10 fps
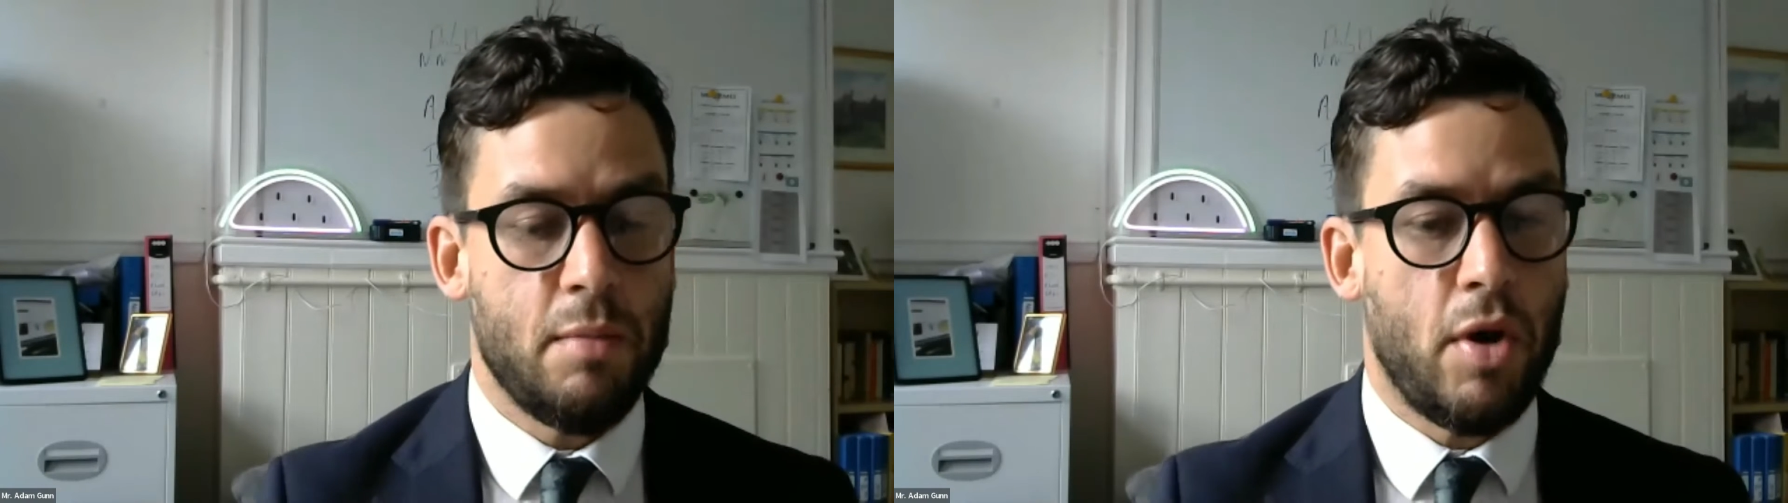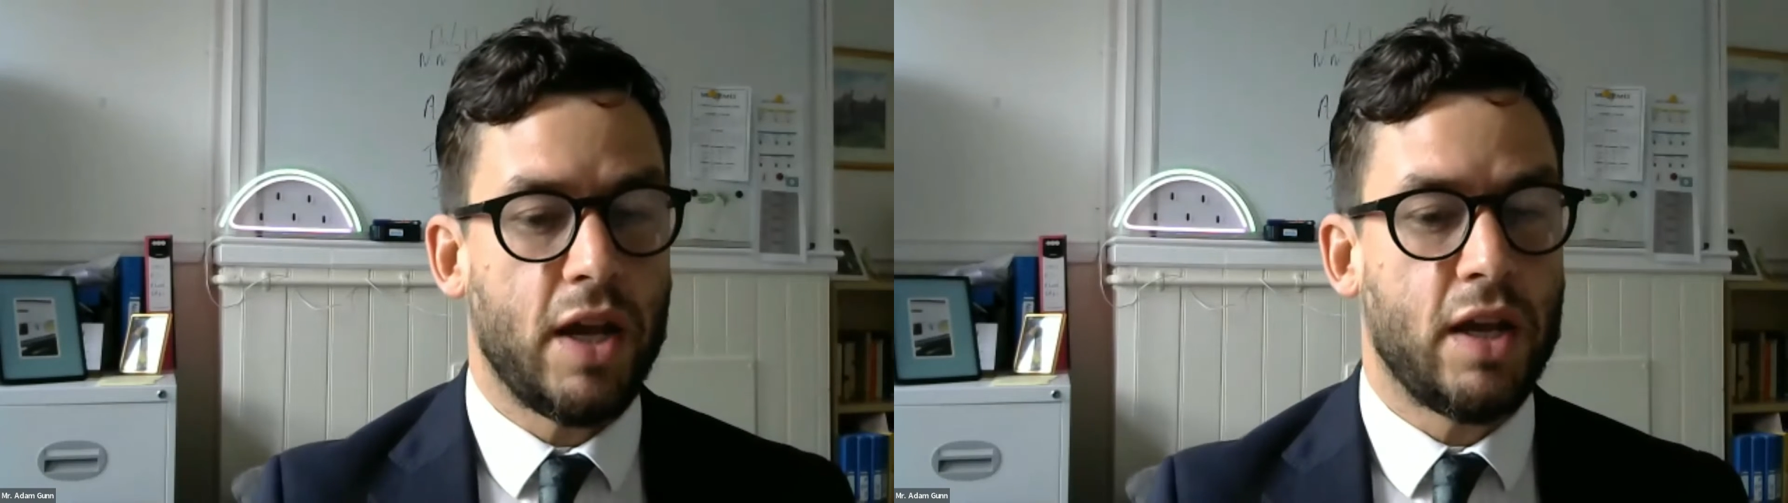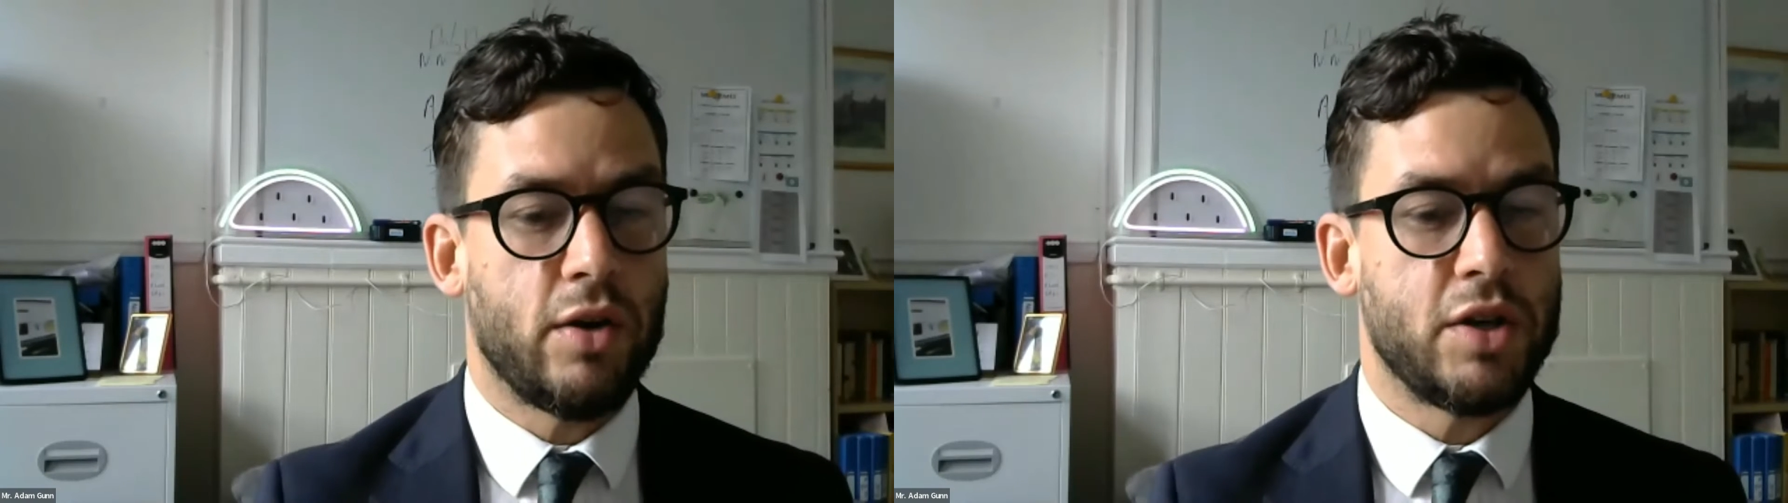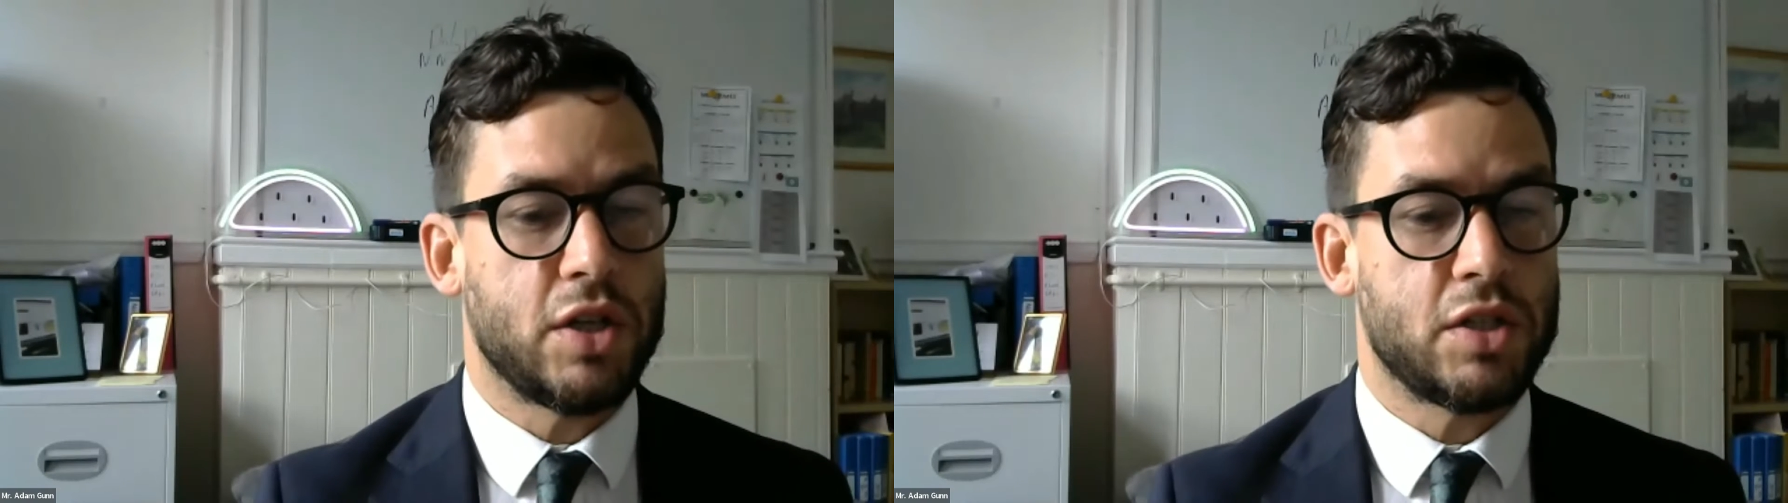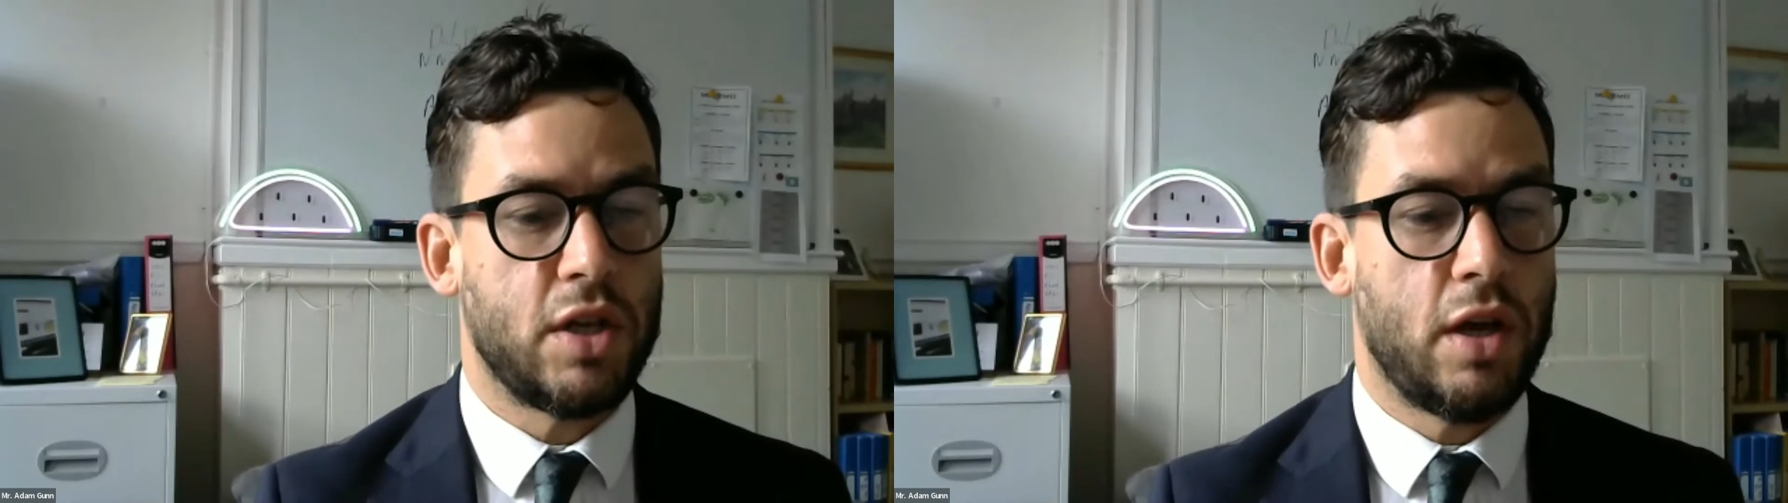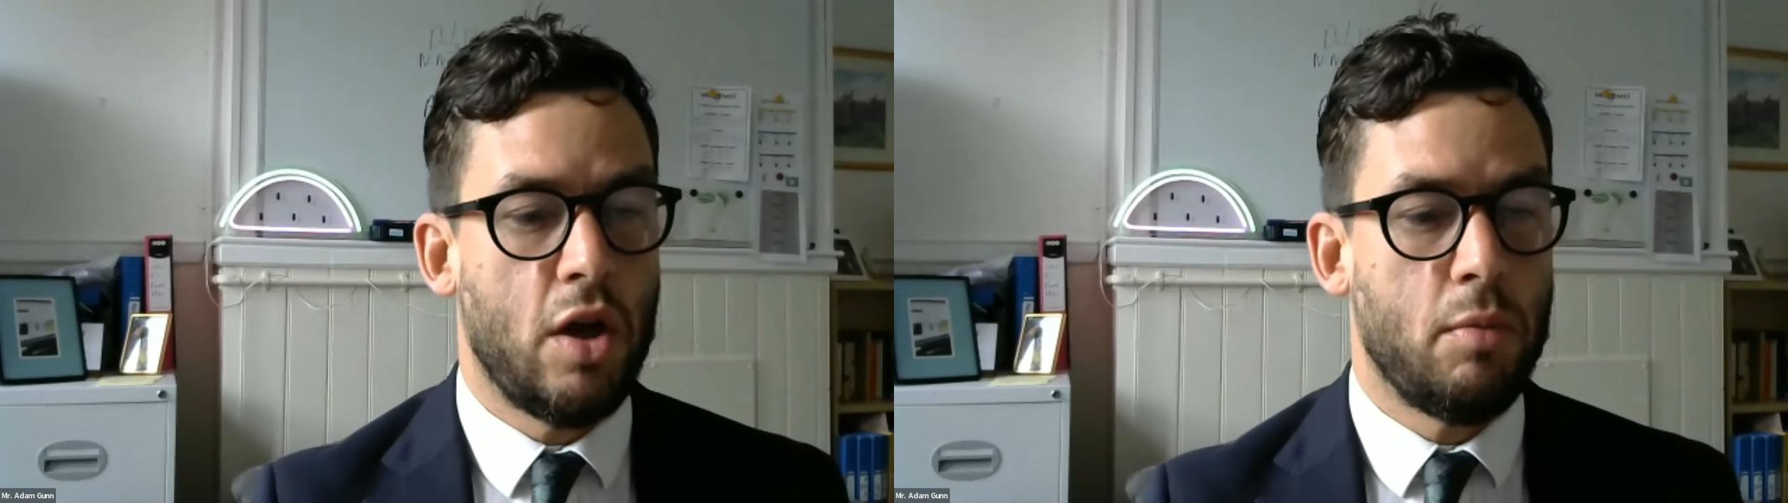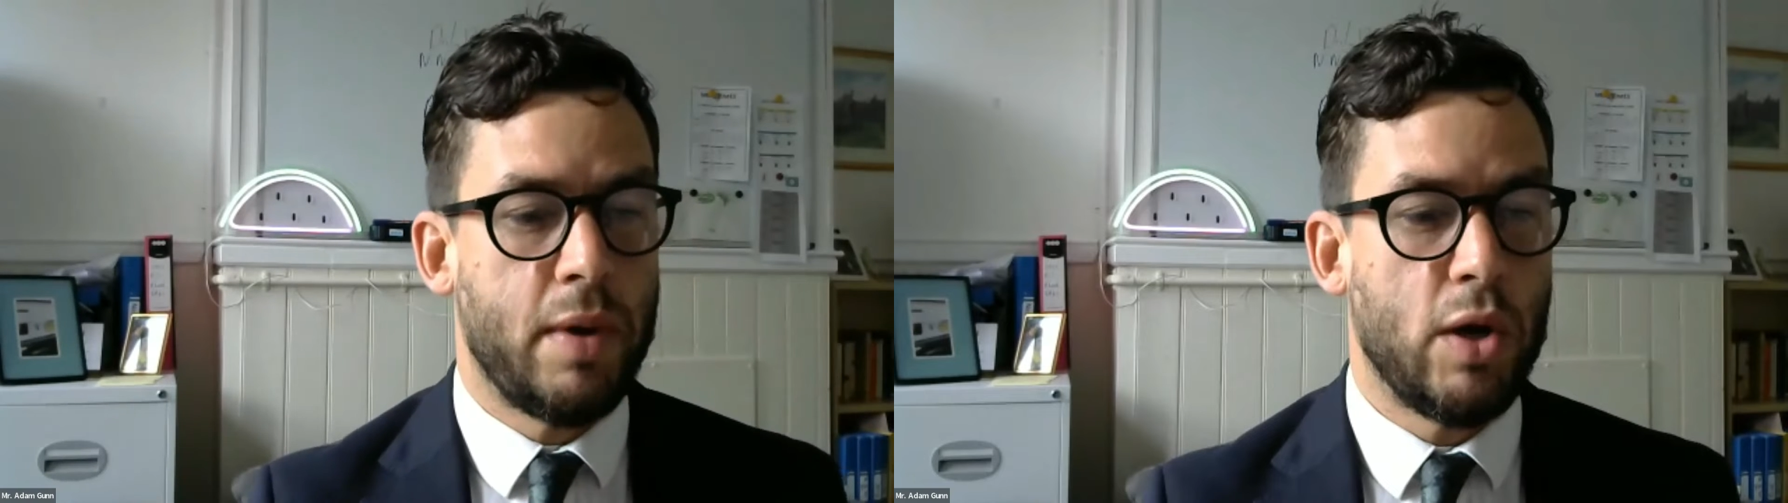it might encourage us to